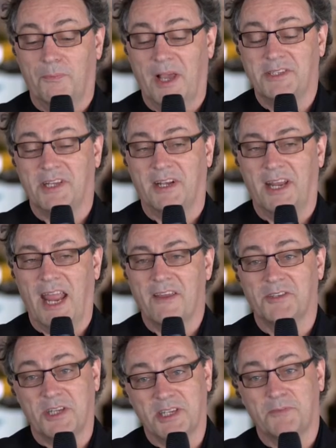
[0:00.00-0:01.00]
Basically,
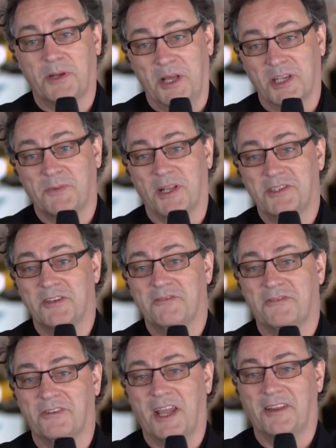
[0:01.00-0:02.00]
energy is pretty
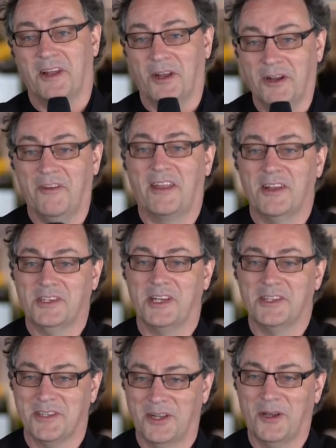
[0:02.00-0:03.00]
expensive, and a lot of
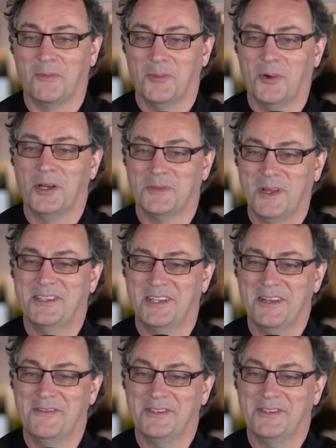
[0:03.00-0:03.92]
energy is a lot more expensive.